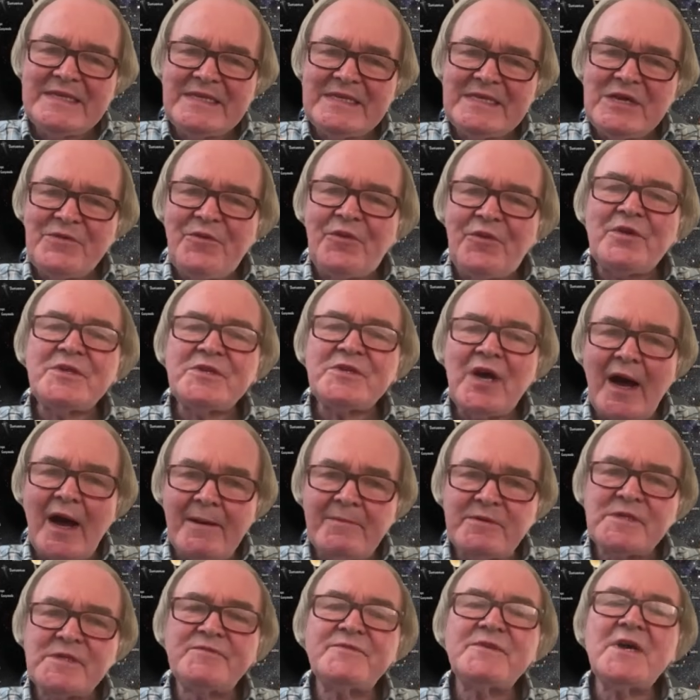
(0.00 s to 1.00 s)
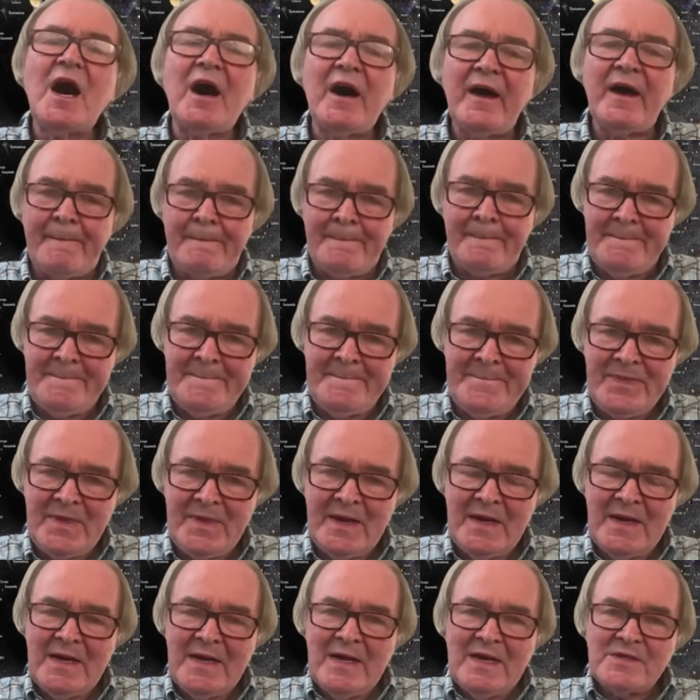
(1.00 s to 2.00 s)
different types of time.
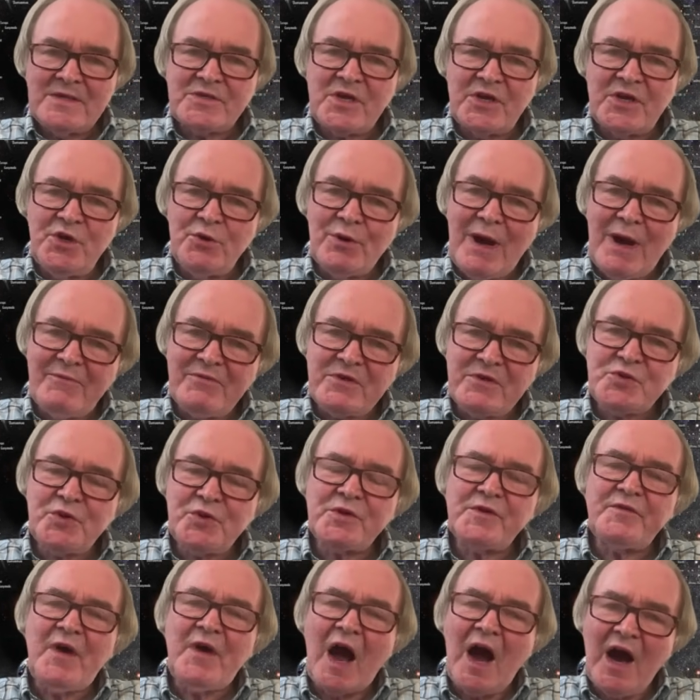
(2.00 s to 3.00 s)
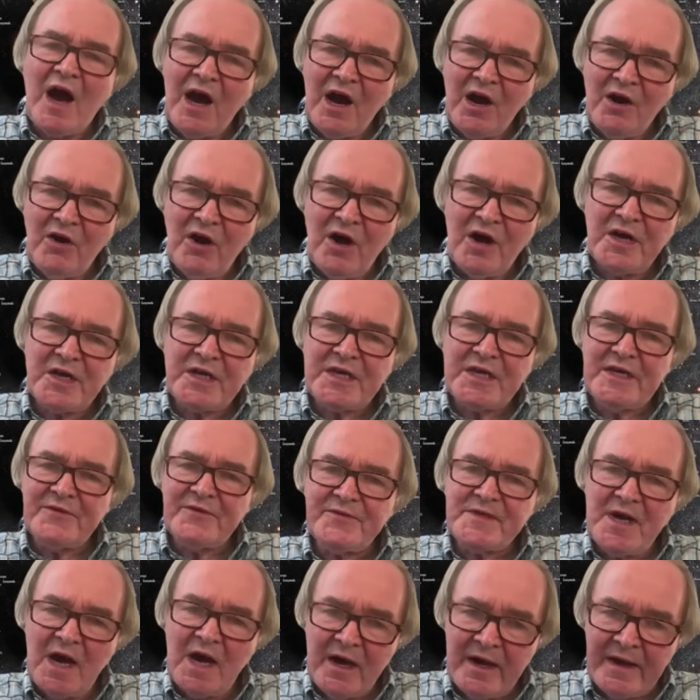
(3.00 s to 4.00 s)
So you have a sort of hierarchy
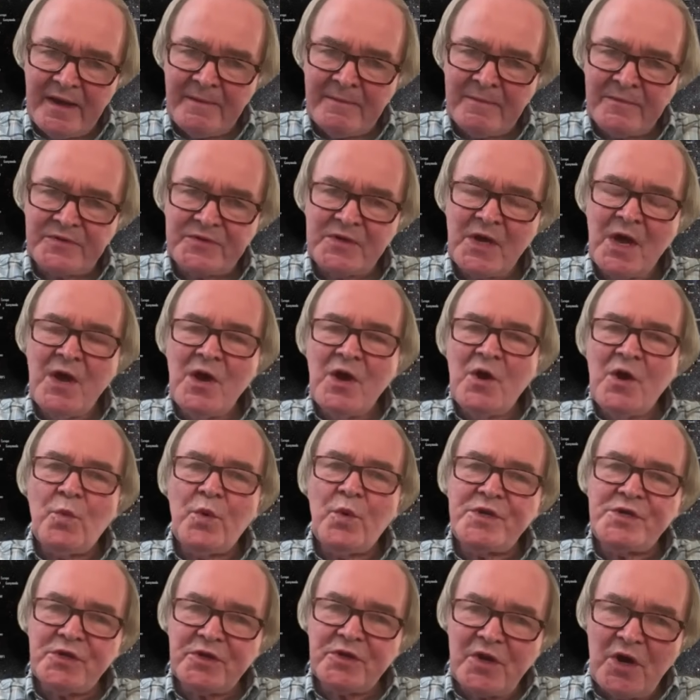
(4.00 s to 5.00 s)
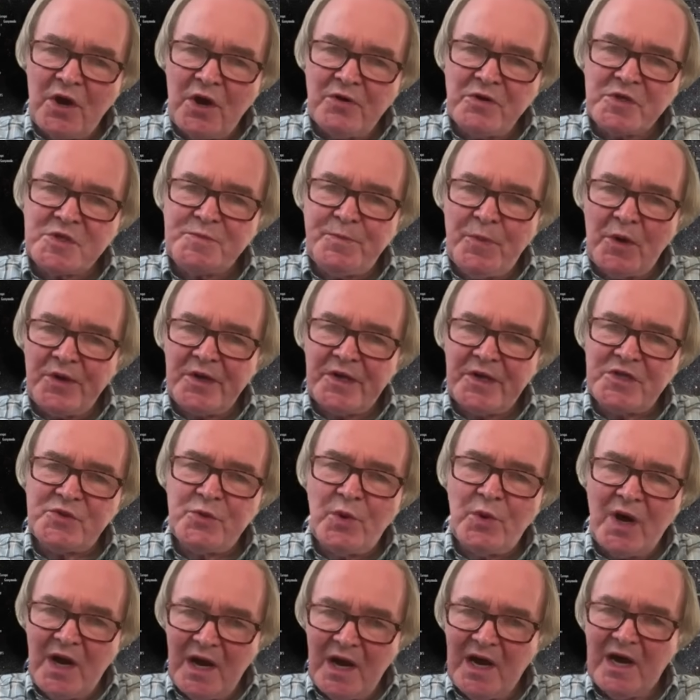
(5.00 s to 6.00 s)
times which are corresponding
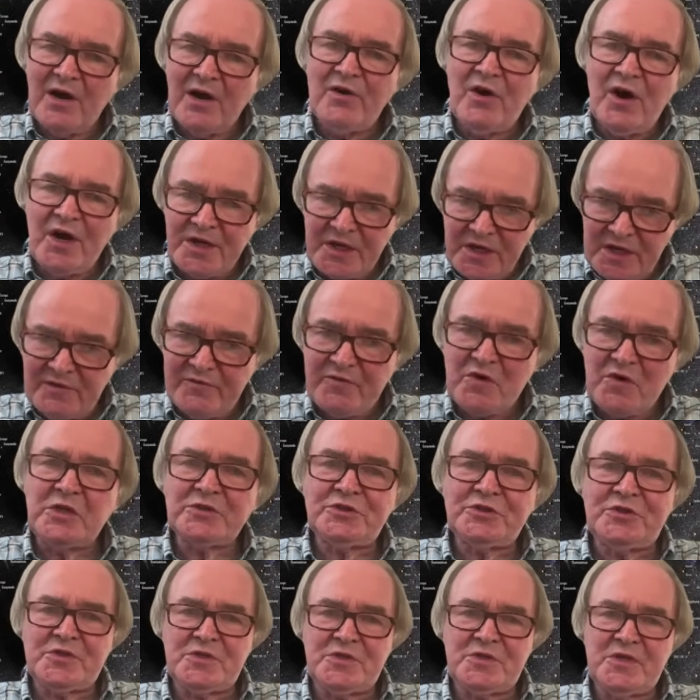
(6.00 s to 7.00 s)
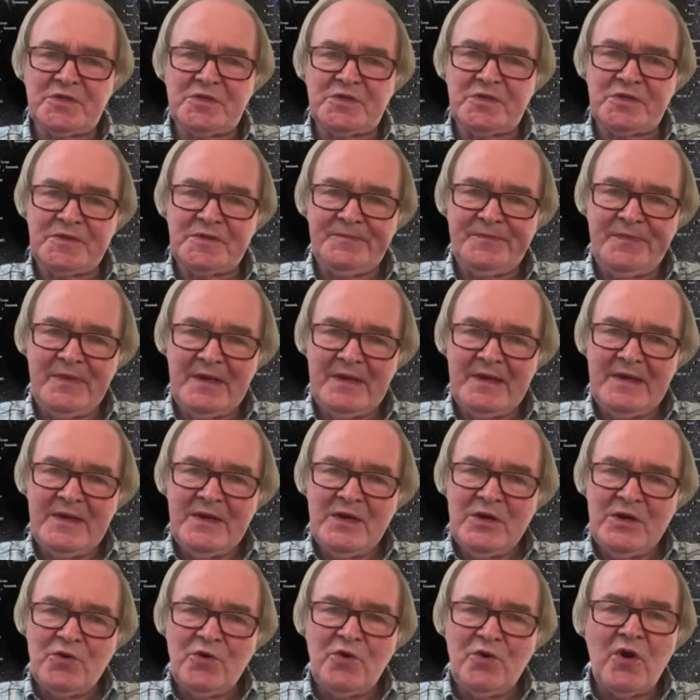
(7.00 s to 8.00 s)
to a hierarchy of consciousness,
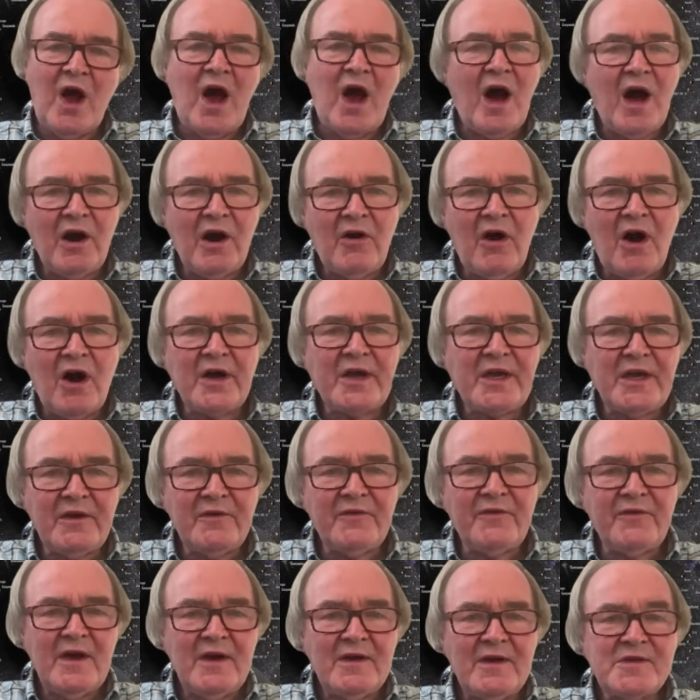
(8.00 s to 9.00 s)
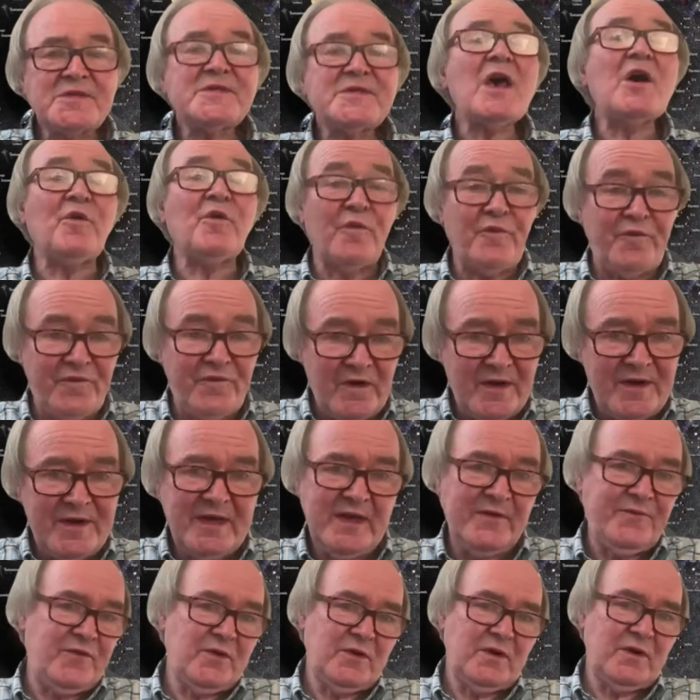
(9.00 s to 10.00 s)
or a hierarchy of self,
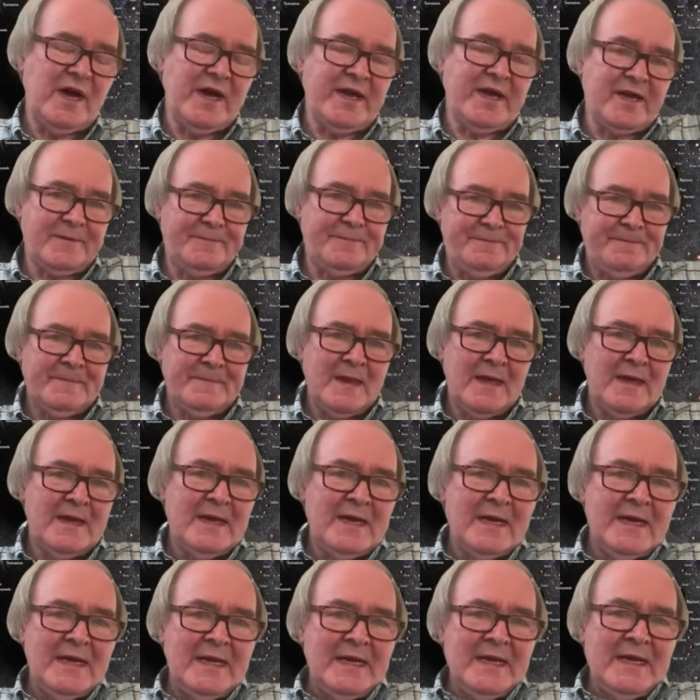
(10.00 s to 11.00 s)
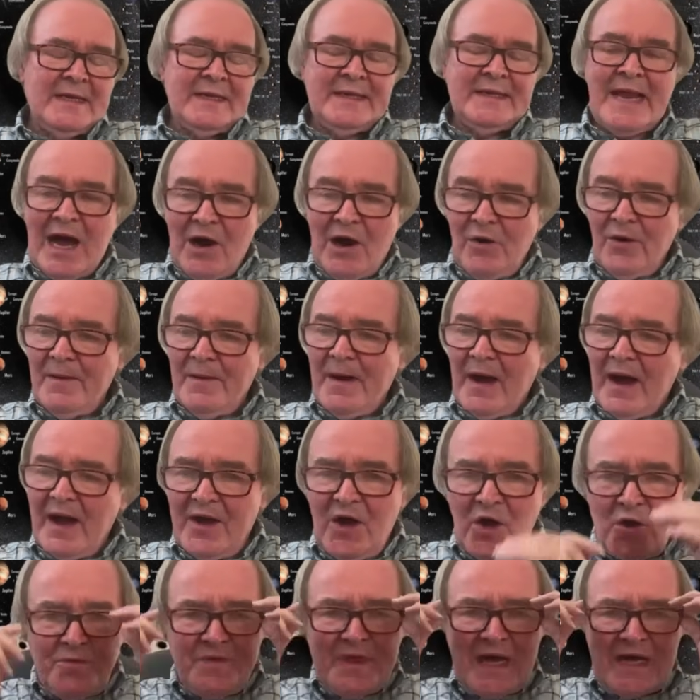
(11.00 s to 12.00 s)
if you like. Now, I
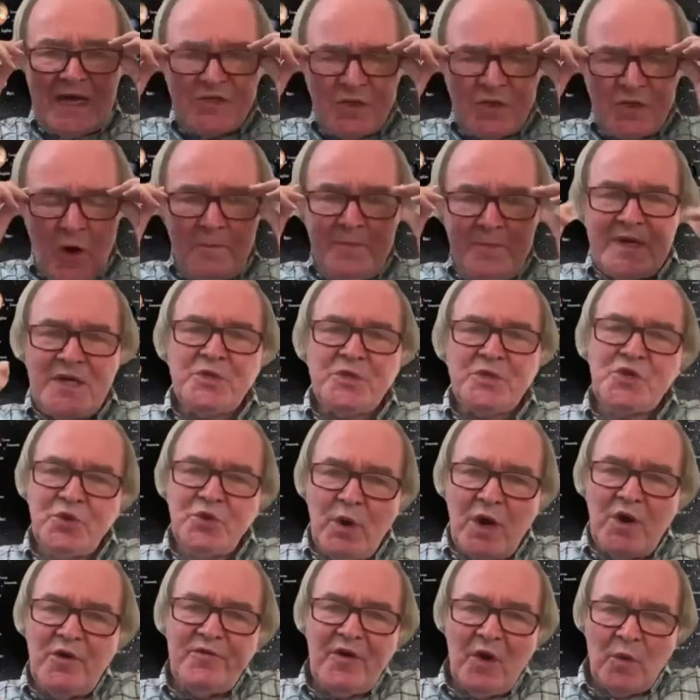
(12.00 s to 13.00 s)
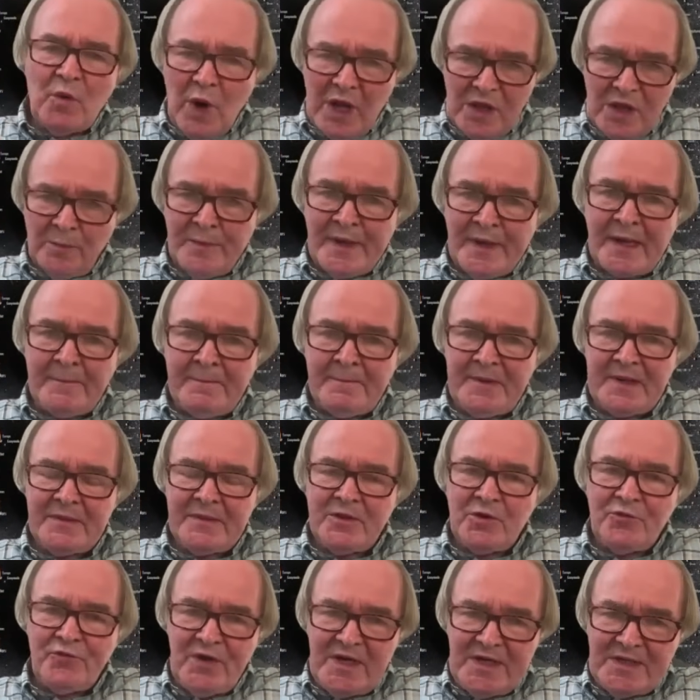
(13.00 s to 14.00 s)
hope that's not been too overwhelming, but
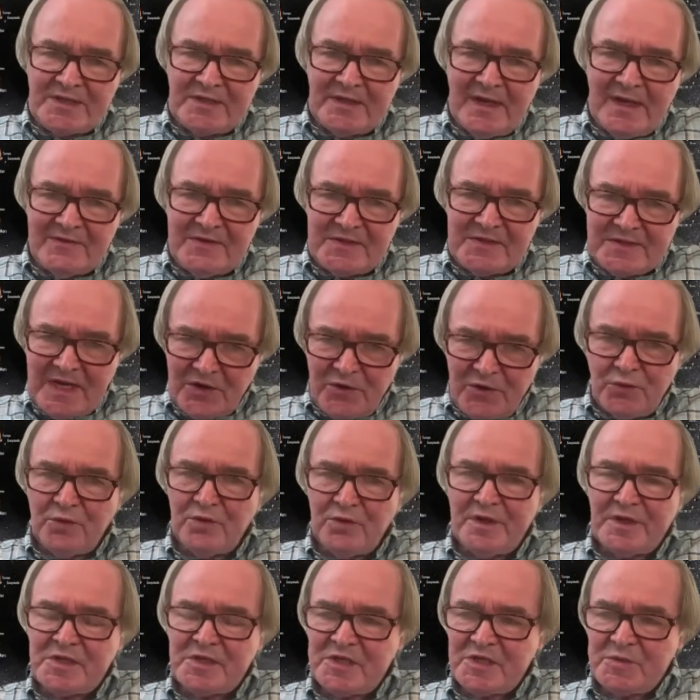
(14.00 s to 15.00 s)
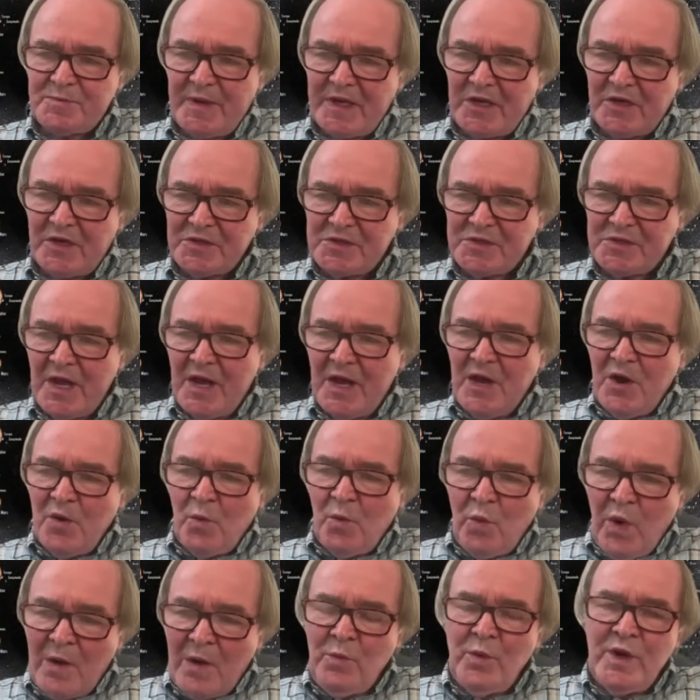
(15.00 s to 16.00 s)
the reason I've said all this is because
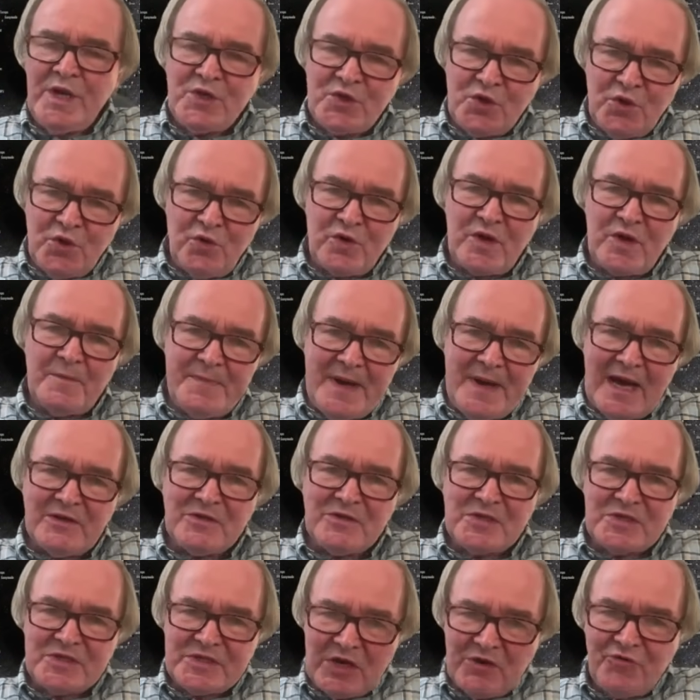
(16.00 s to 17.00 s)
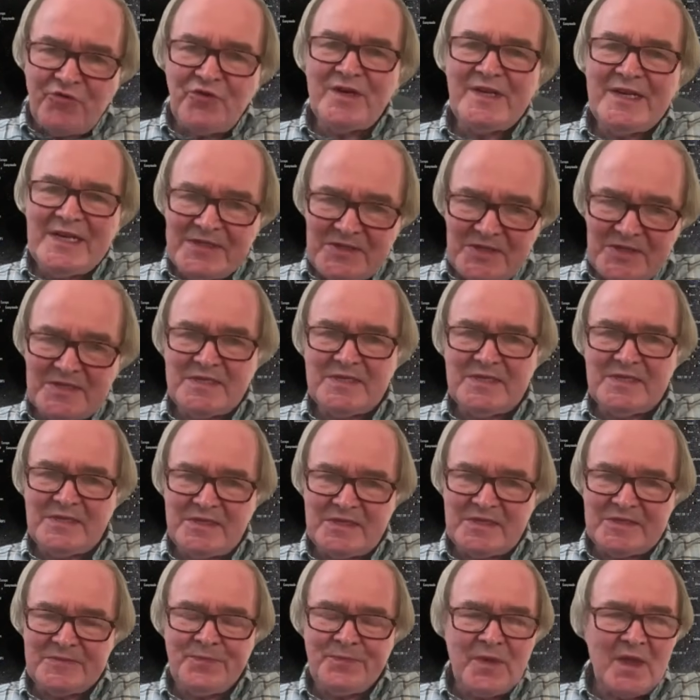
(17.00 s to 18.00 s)
when we talk about
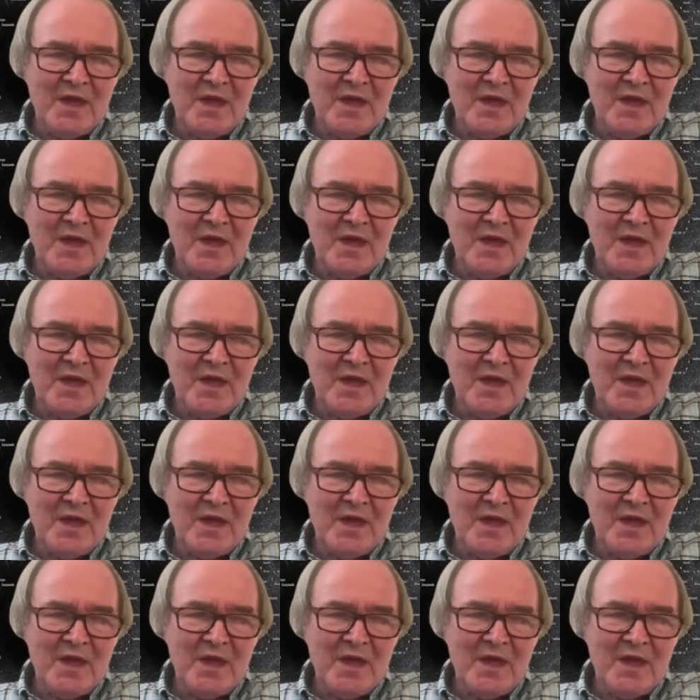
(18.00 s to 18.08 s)
synchronicities,